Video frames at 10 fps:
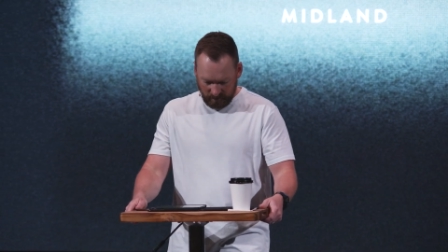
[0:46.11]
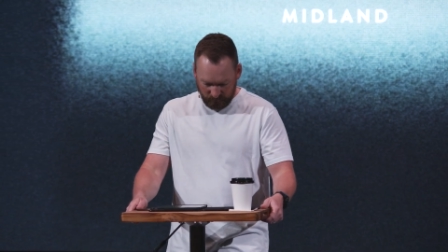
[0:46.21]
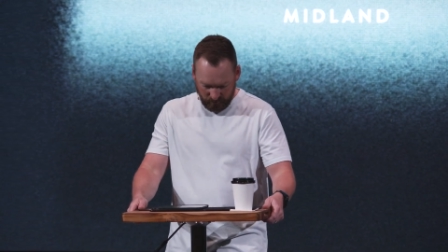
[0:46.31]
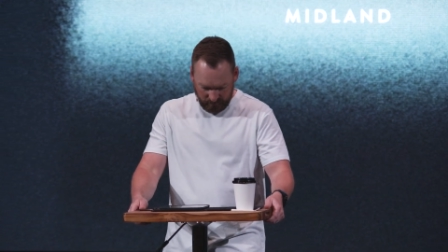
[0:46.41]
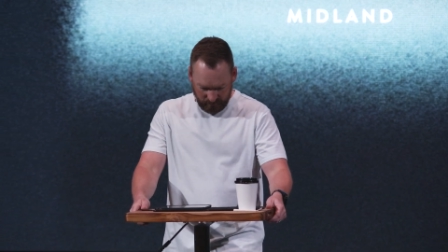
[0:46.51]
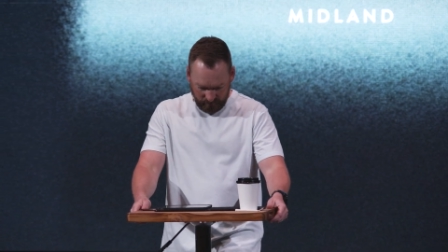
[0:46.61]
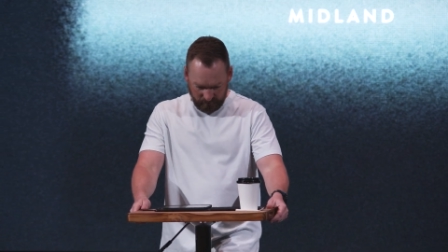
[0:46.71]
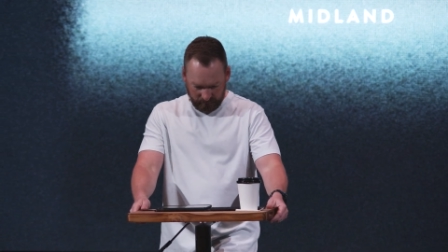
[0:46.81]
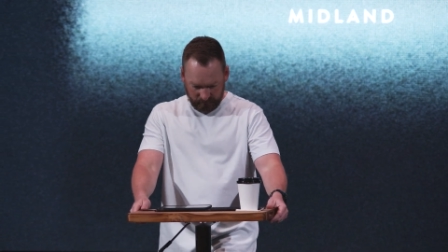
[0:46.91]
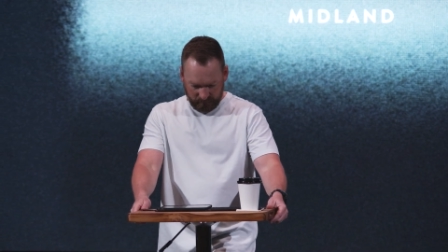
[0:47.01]
Pray that
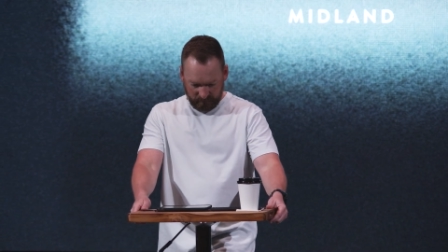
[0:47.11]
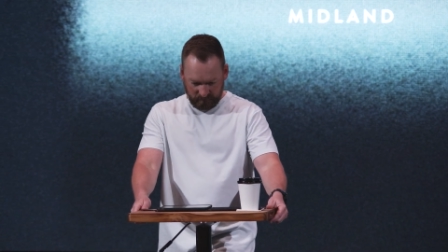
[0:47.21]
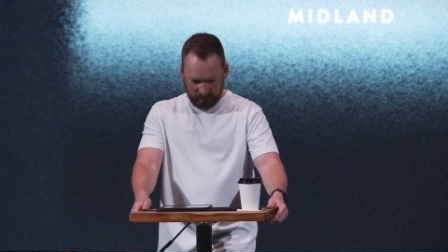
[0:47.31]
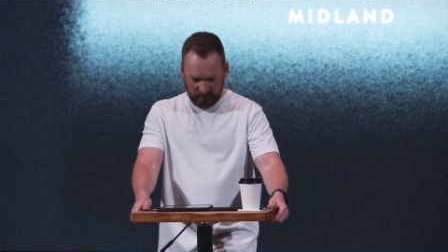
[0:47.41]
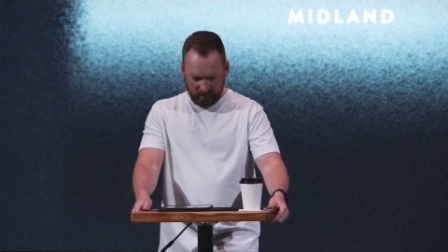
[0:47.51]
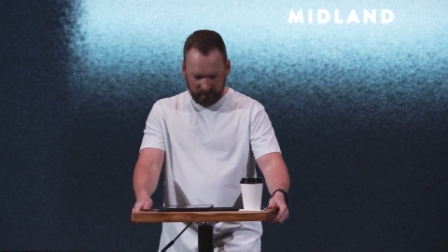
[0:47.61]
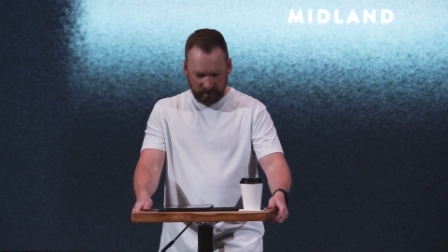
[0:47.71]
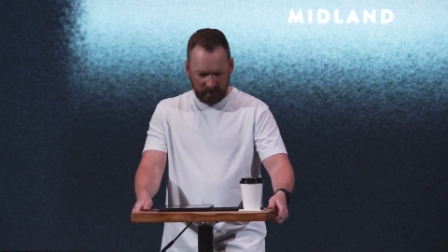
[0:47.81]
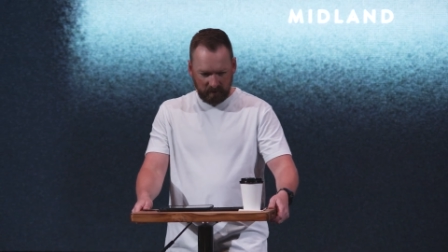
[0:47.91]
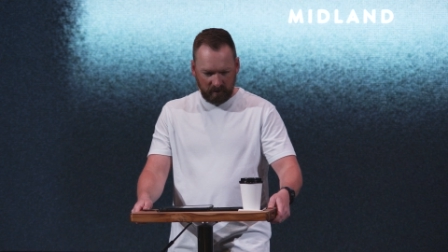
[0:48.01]
um,
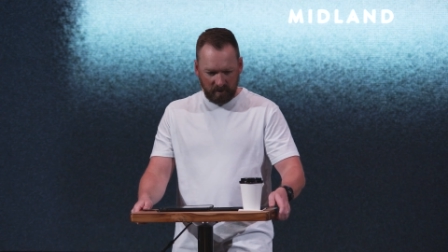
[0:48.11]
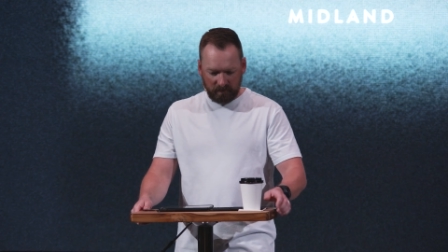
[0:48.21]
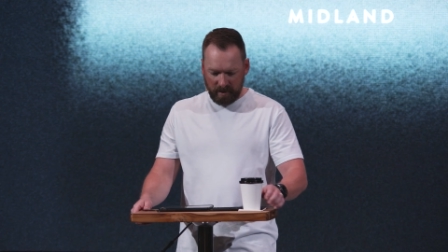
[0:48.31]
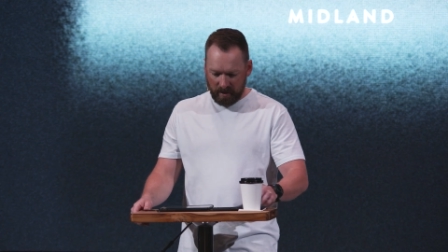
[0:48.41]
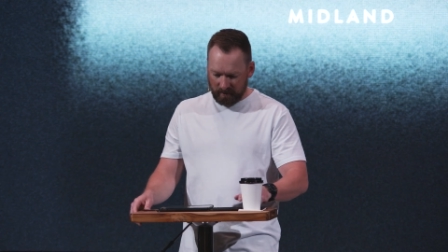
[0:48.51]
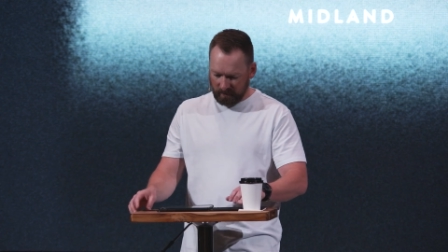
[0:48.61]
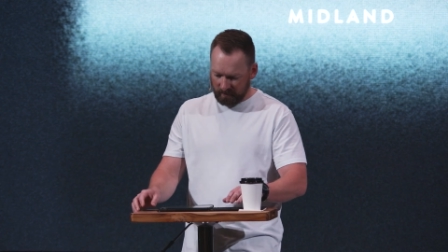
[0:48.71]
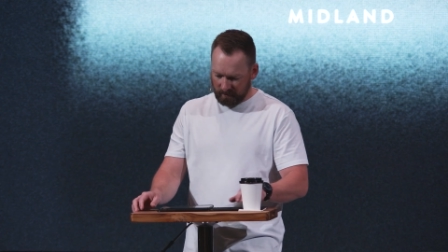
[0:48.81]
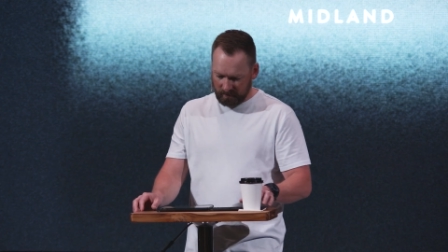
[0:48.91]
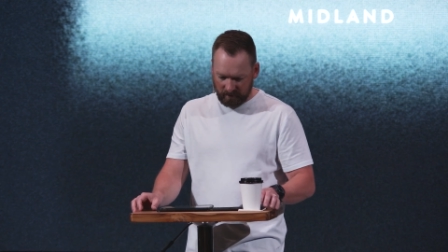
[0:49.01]
you come back and
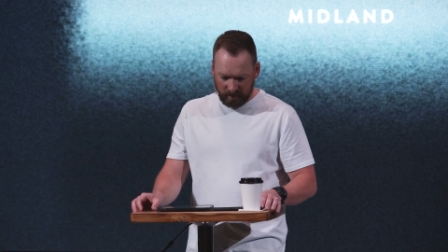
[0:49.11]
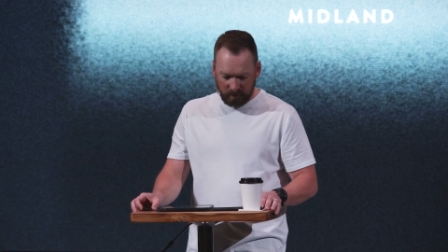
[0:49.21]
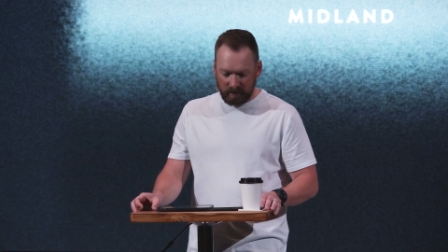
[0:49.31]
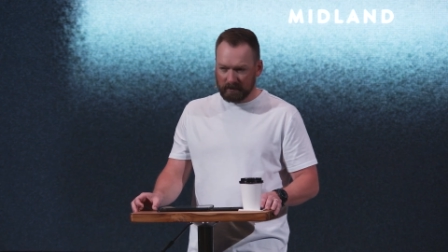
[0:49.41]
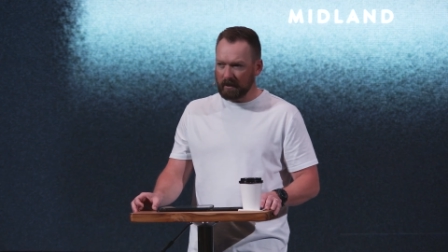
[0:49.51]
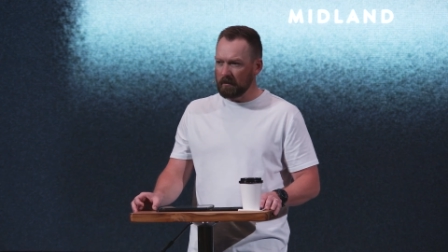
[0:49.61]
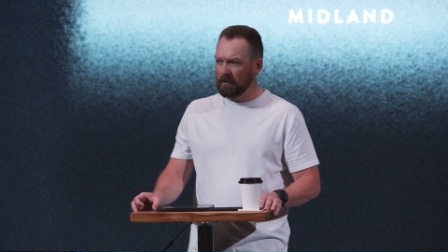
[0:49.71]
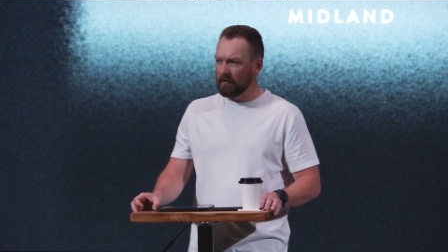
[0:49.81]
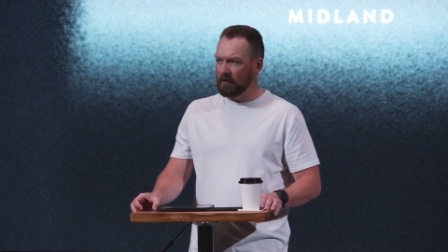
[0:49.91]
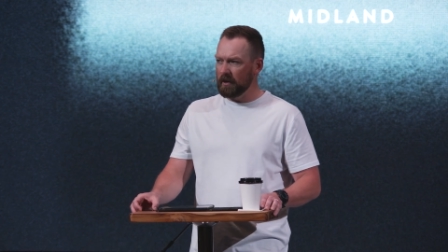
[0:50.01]
that you're blessed. How many
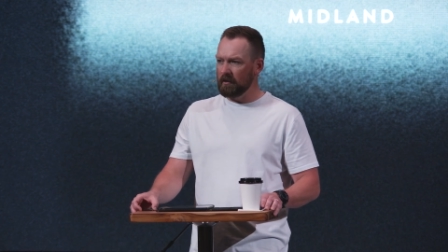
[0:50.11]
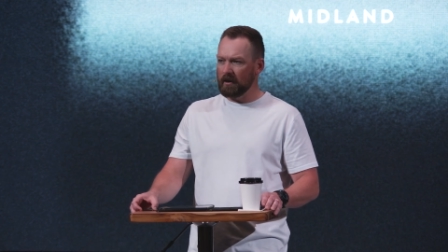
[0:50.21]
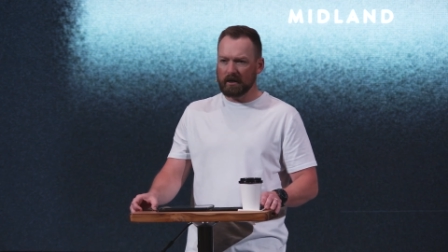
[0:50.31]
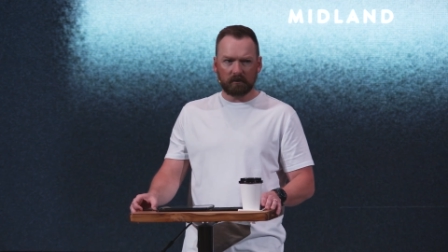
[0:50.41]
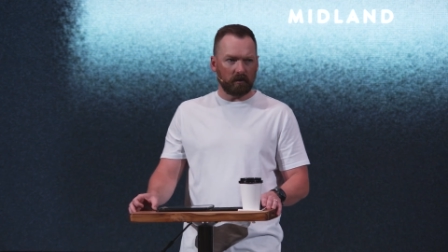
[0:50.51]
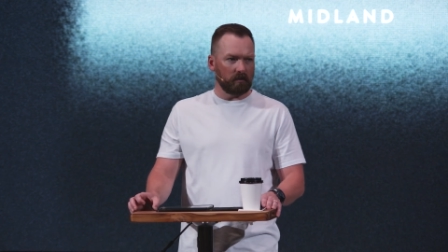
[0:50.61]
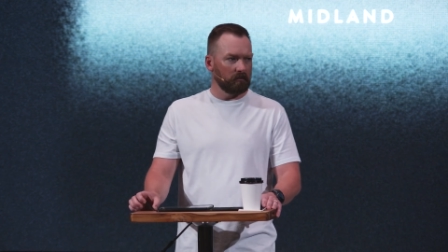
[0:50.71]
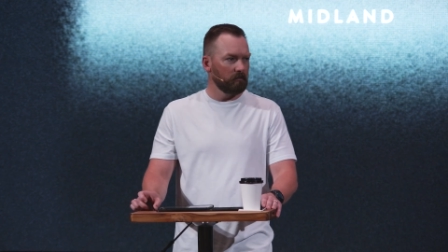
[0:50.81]
of you were here last week?